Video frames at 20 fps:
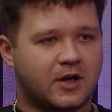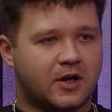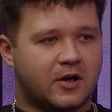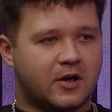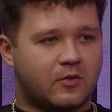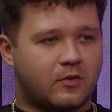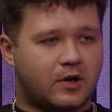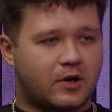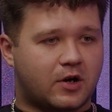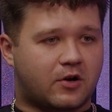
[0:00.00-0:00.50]

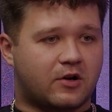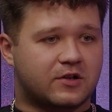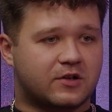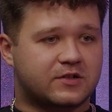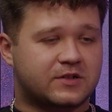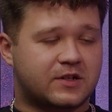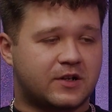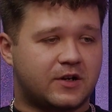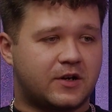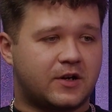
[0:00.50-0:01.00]
went across
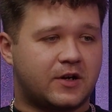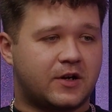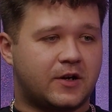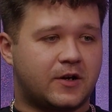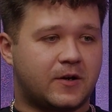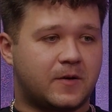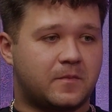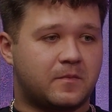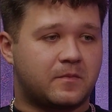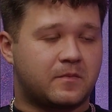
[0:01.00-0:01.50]

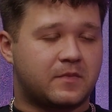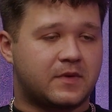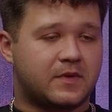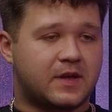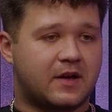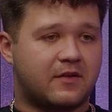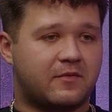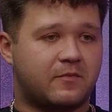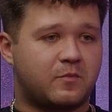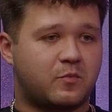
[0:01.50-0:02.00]
to
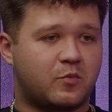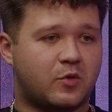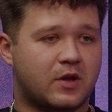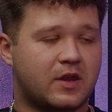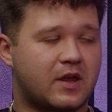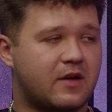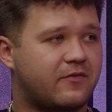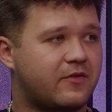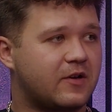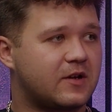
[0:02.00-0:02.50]
one of
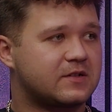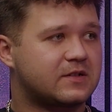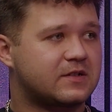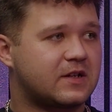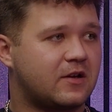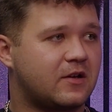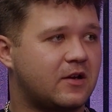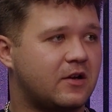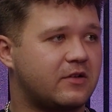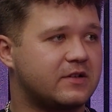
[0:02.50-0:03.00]
their first
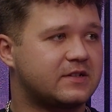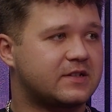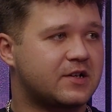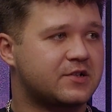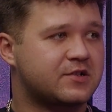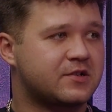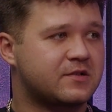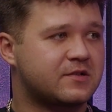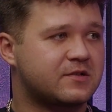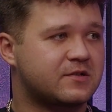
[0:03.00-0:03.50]
early
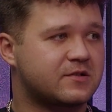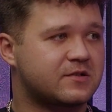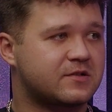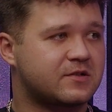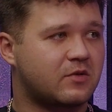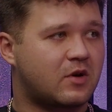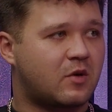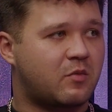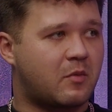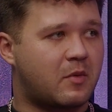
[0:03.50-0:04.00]
sessions just
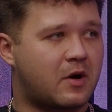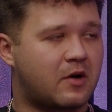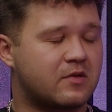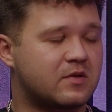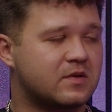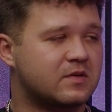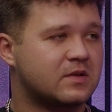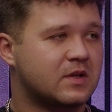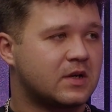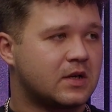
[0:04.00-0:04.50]
to help them
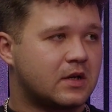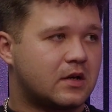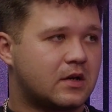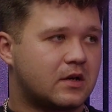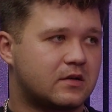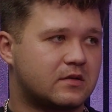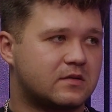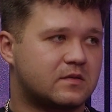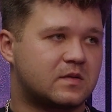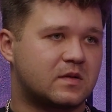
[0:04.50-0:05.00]
out
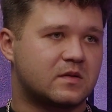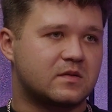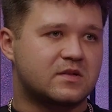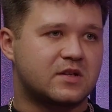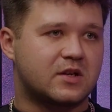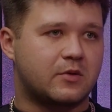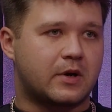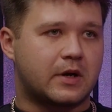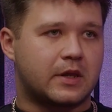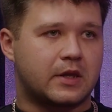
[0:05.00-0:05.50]
and
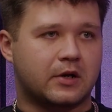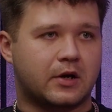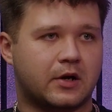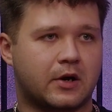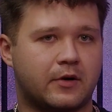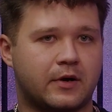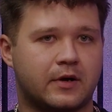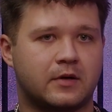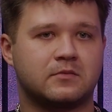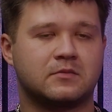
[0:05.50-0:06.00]
see where they're
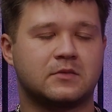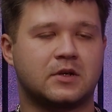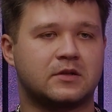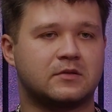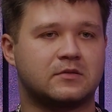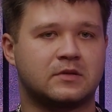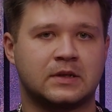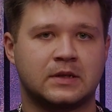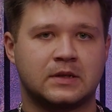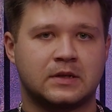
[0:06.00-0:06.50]
going.
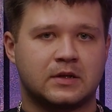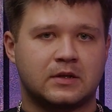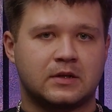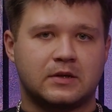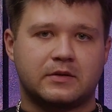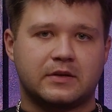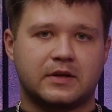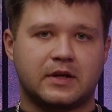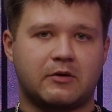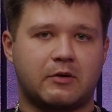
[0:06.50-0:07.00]
And
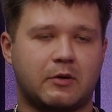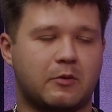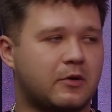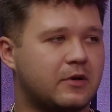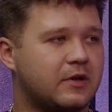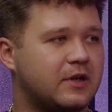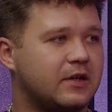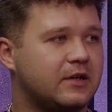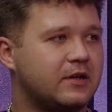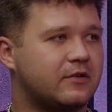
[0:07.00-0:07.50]
yeah, we weren't needed